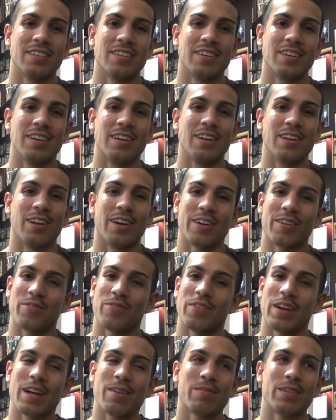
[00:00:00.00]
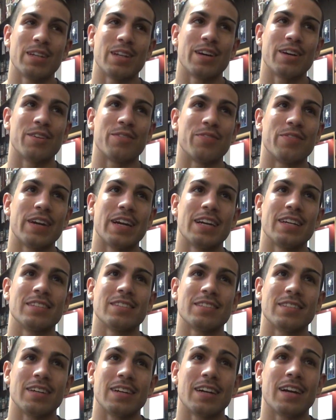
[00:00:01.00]
A lot of family, a lot of
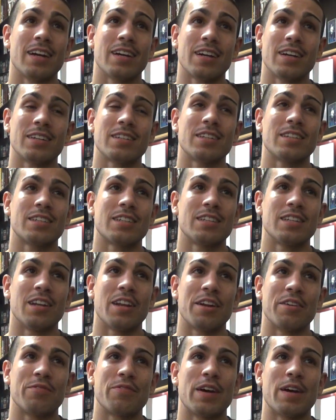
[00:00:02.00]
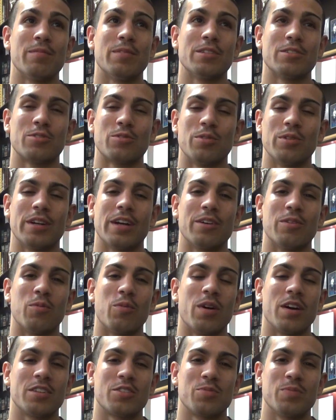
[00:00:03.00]
fans. I got a lot of family that's going down to
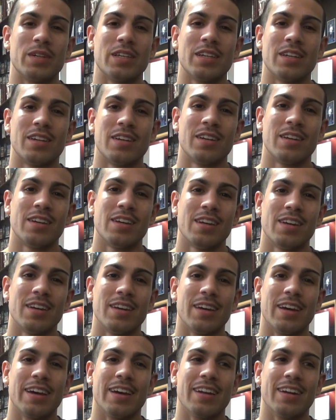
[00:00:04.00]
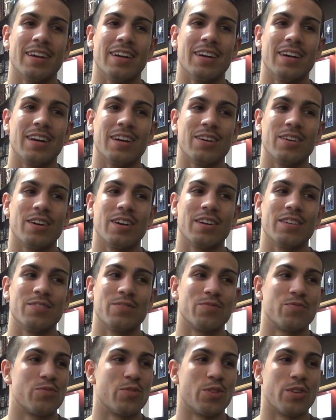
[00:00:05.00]
watch me. And
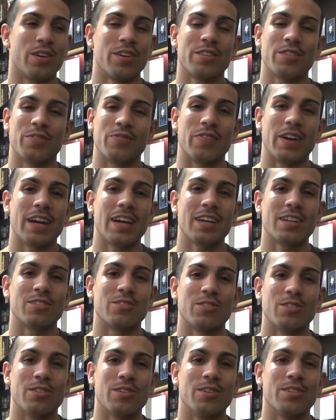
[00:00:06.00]
for all the fans,